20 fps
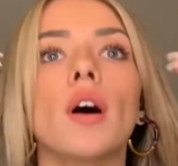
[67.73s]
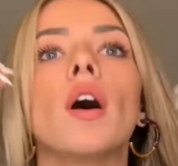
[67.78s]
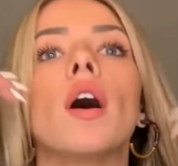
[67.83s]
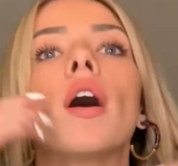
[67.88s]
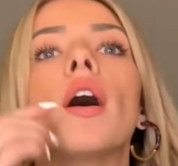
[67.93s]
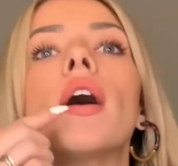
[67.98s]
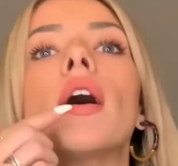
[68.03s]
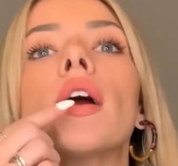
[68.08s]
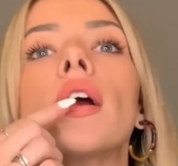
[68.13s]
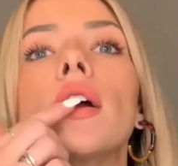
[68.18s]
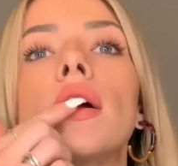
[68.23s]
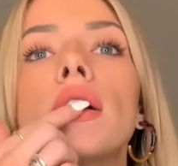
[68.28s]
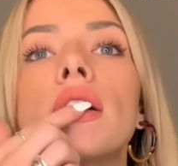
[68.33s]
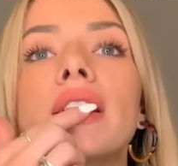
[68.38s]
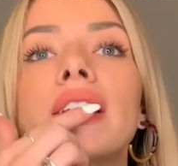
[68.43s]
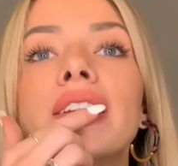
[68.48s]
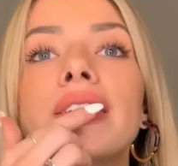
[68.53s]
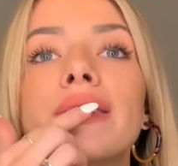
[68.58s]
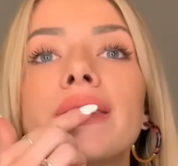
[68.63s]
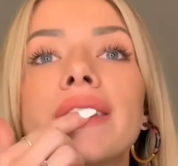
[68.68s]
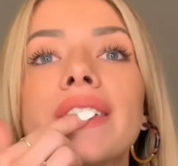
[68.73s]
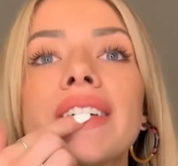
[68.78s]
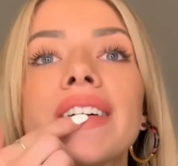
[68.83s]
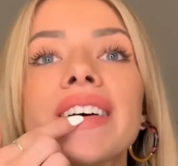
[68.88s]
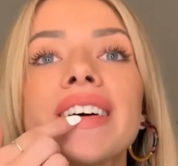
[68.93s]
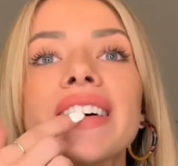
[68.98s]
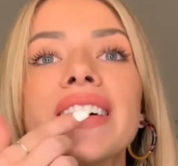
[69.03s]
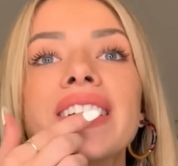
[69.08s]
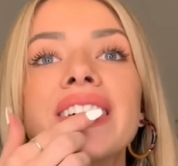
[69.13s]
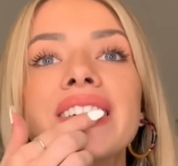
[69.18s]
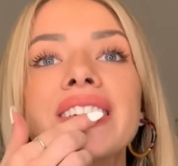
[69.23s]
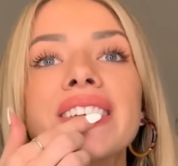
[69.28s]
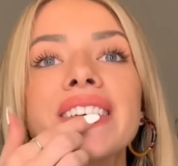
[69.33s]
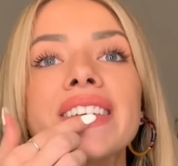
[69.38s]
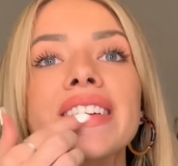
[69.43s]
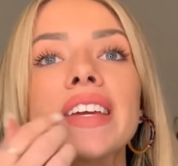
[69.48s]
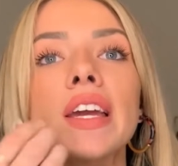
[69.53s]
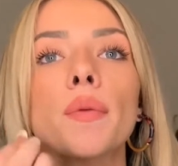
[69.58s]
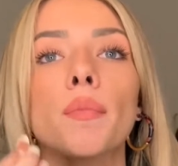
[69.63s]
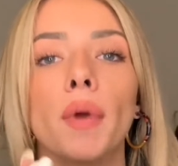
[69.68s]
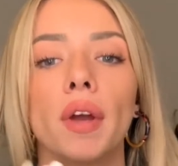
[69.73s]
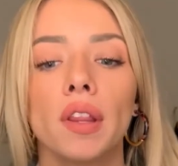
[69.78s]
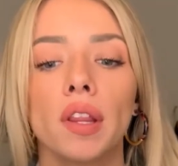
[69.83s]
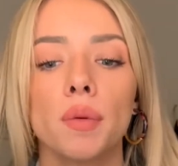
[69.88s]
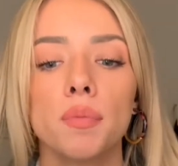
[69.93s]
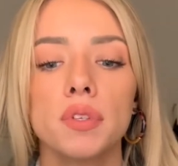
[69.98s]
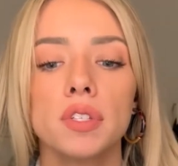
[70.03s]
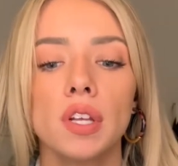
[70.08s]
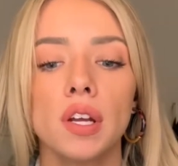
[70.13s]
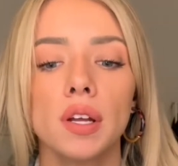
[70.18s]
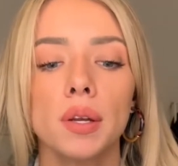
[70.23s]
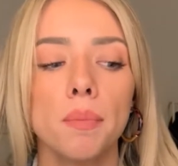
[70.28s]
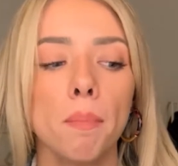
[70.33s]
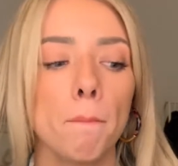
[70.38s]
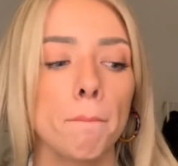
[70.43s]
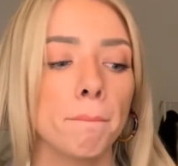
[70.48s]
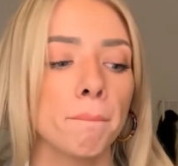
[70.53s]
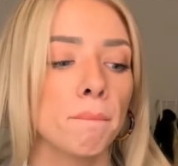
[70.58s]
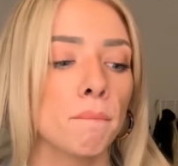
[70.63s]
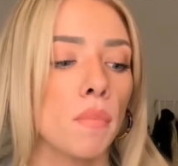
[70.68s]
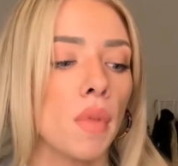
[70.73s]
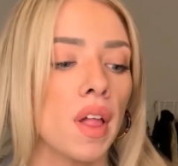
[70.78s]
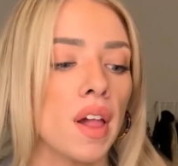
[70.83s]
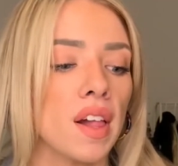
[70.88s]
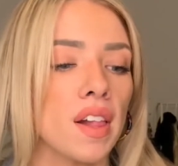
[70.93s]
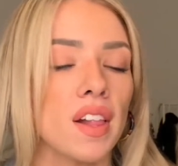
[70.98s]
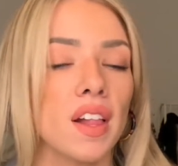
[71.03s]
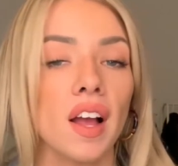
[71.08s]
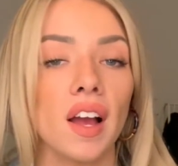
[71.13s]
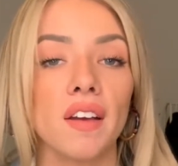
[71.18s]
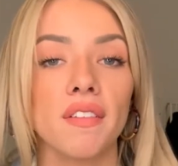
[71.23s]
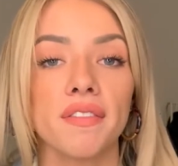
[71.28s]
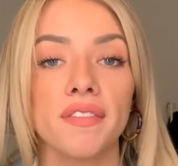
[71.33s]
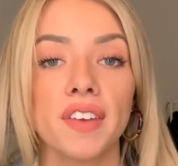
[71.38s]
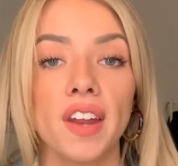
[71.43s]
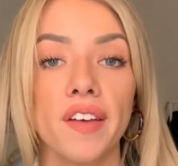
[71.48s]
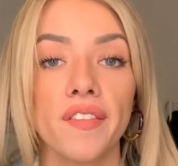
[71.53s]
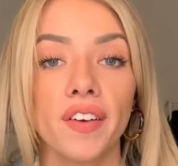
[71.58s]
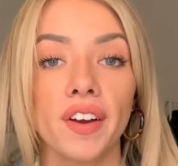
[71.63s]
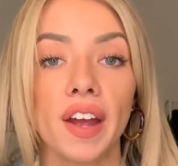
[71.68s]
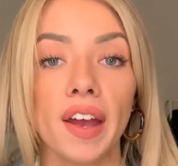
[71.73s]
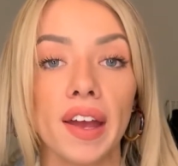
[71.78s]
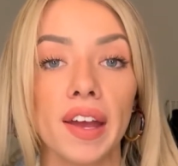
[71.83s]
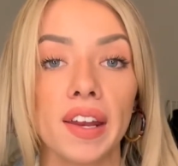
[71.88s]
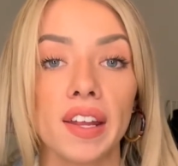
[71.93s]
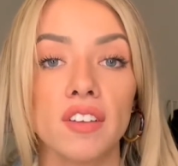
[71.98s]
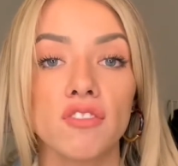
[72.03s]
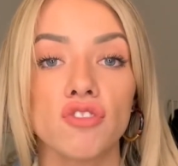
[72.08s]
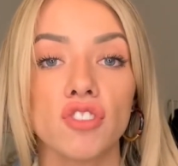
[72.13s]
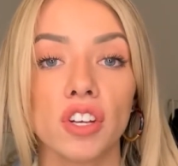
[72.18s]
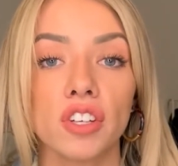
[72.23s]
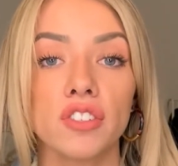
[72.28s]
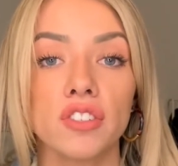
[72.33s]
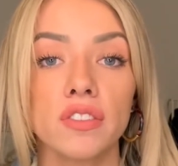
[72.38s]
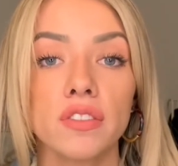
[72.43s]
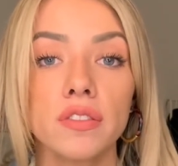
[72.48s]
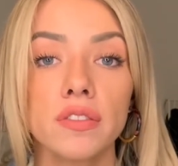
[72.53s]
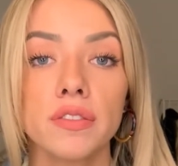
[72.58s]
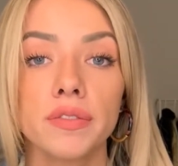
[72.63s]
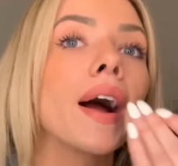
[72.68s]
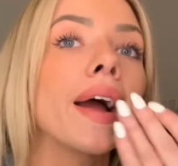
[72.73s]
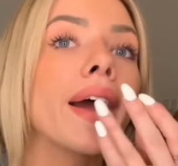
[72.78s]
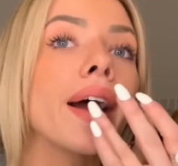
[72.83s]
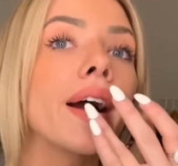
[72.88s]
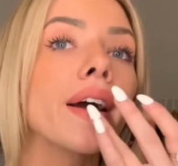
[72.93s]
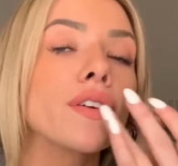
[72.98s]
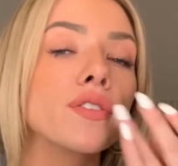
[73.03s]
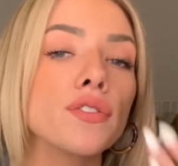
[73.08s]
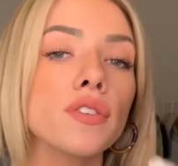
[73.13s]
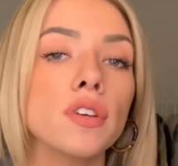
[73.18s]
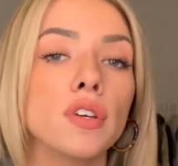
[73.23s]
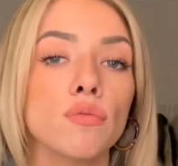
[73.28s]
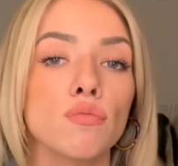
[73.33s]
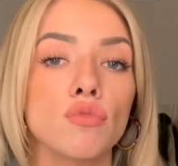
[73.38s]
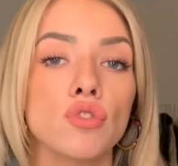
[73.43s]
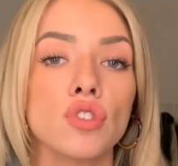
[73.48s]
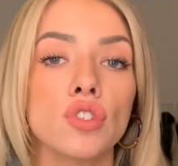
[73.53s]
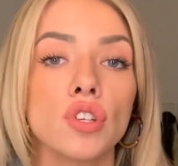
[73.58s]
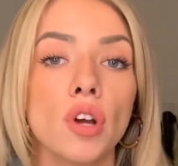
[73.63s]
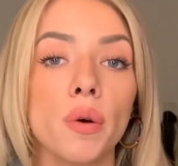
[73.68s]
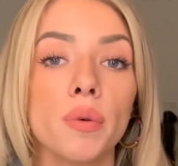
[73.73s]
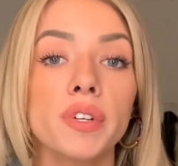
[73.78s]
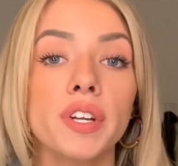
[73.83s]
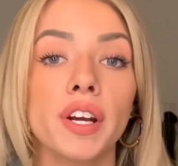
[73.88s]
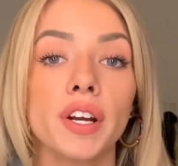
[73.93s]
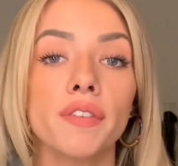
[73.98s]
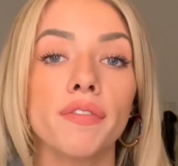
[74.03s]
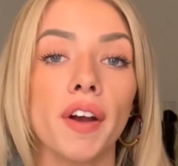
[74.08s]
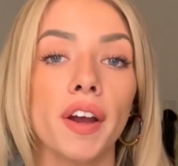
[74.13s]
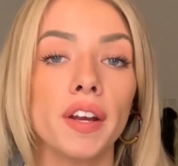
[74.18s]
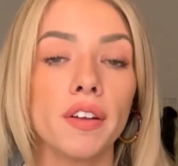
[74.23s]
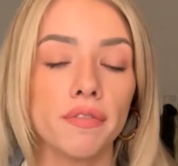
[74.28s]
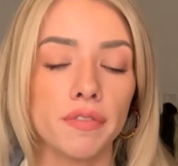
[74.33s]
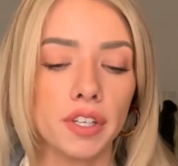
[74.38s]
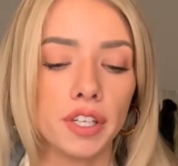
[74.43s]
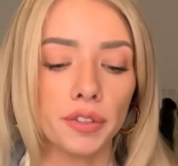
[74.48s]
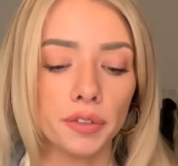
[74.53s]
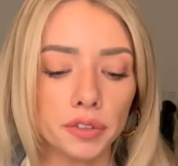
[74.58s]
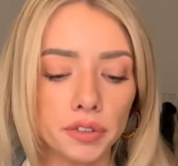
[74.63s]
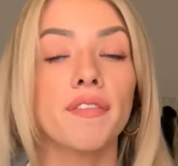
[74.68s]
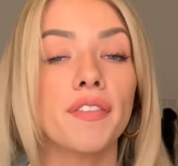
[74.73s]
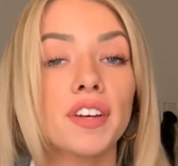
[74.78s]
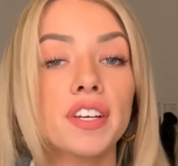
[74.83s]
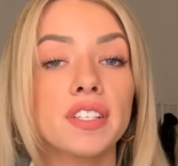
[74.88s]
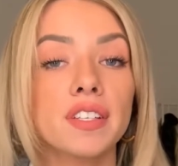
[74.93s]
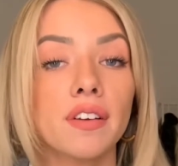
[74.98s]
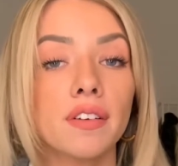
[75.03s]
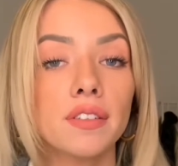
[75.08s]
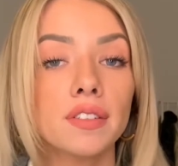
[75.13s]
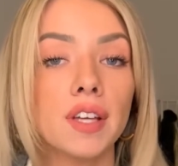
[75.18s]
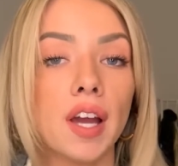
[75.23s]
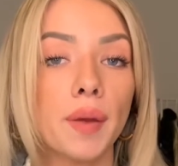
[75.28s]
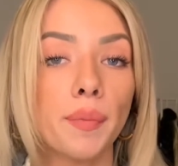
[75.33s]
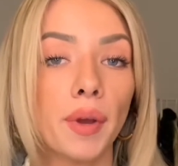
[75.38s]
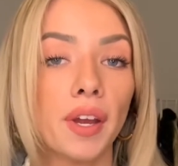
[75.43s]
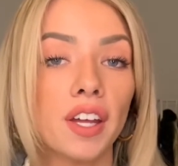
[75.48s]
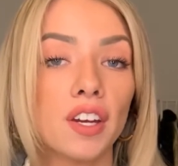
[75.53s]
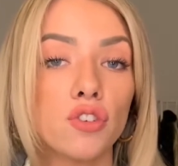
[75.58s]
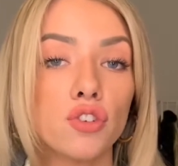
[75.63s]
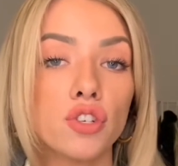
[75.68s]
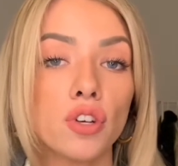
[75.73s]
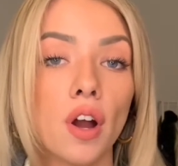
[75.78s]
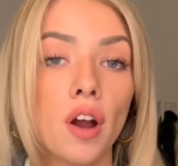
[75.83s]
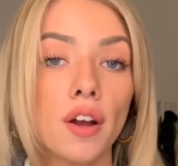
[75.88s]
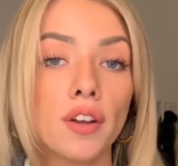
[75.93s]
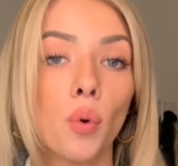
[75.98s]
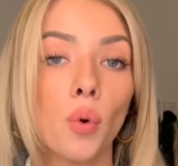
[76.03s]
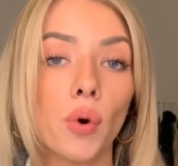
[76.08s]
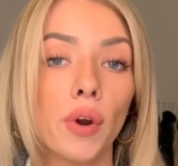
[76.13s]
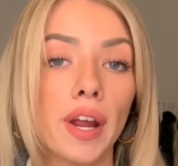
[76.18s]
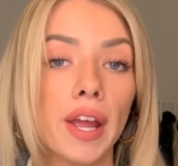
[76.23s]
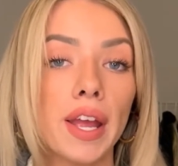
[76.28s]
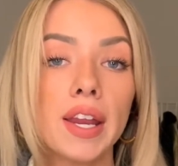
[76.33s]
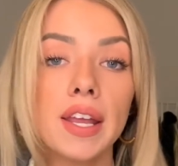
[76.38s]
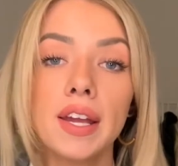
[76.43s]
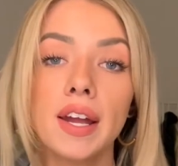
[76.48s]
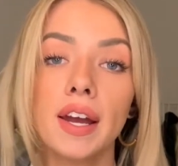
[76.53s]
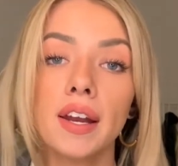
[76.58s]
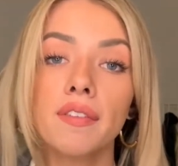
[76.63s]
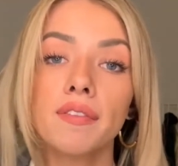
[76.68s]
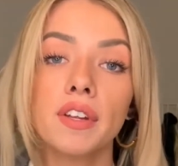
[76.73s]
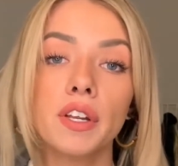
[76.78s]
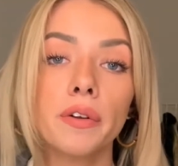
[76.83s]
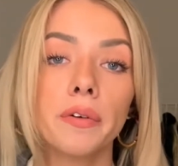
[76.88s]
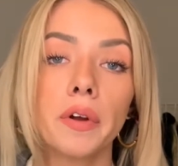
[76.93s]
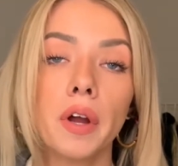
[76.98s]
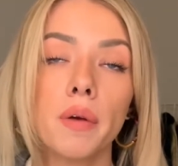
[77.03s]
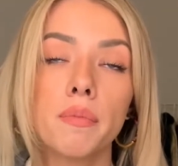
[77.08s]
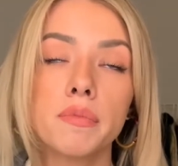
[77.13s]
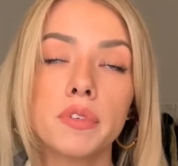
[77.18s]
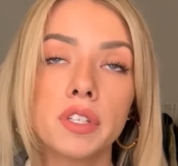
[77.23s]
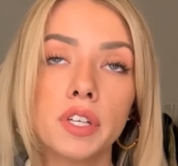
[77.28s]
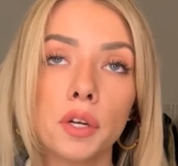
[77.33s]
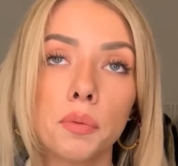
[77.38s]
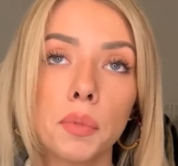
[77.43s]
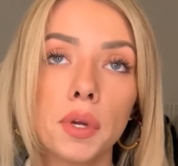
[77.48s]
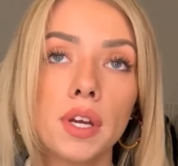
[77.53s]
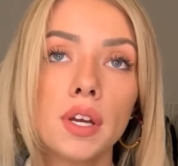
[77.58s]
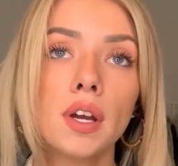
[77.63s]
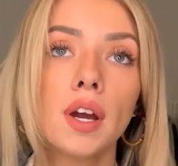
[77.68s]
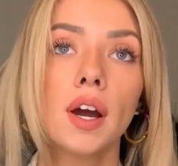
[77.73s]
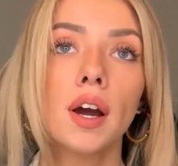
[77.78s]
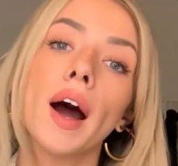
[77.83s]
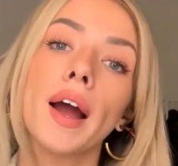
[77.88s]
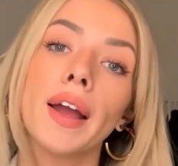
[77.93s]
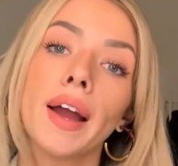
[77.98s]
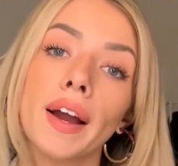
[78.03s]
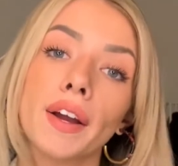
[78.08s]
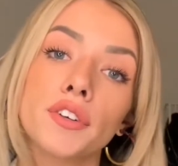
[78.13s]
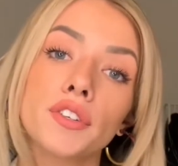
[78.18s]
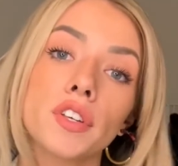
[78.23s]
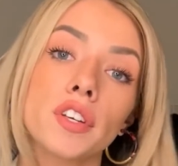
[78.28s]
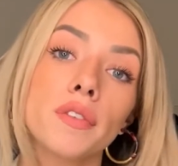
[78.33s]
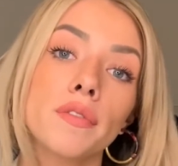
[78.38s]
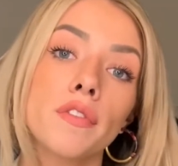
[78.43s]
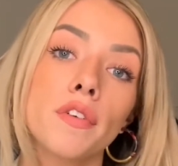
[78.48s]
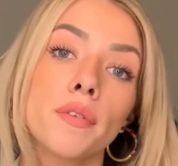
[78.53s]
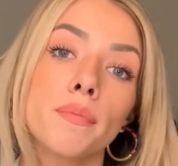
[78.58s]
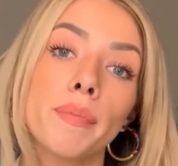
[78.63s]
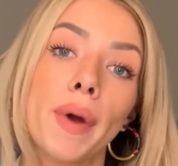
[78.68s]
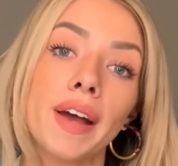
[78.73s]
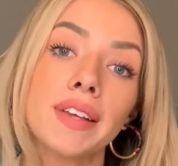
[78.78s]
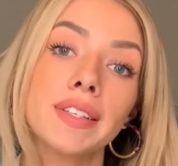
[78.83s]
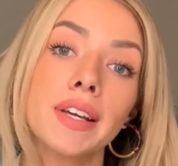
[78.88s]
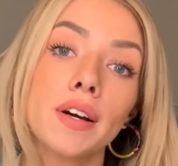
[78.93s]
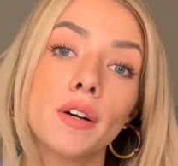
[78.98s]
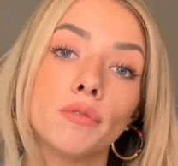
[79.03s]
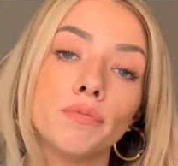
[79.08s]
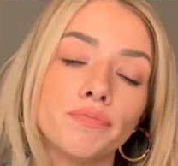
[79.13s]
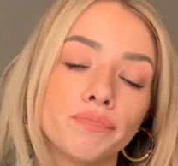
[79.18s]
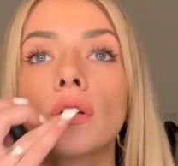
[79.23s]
I do not get my lips done. I've never had injections. I actually am so terrified of needle. Every single time I get a shot or any kind of needle comes near me, I actually pass out.